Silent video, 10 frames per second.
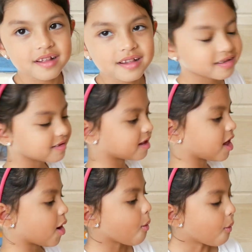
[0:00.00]

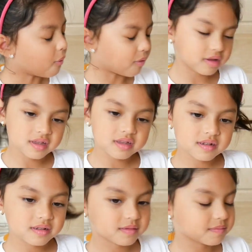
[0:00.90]
And 1/4
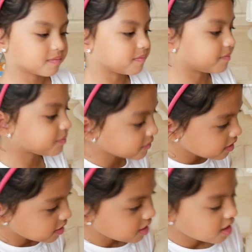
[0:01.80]
teaspoon of
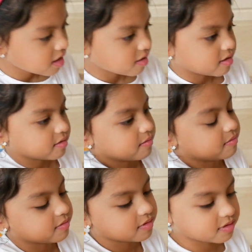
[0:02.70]
vanilla
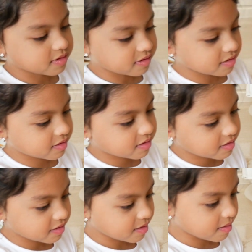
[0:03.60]
extract. This
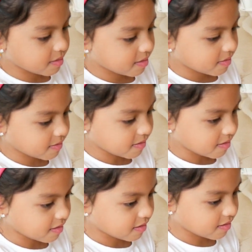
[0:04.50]
is optional.
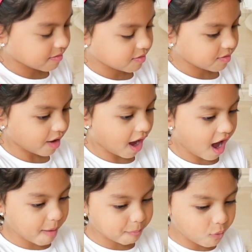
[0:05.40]
You can put
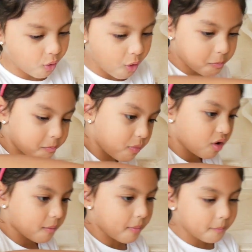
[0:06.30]
vanilla extract
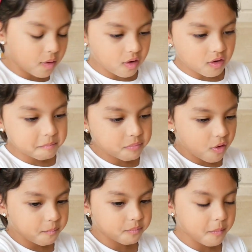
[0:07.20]
or any
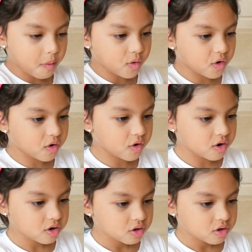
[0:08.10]
flavoring that you like.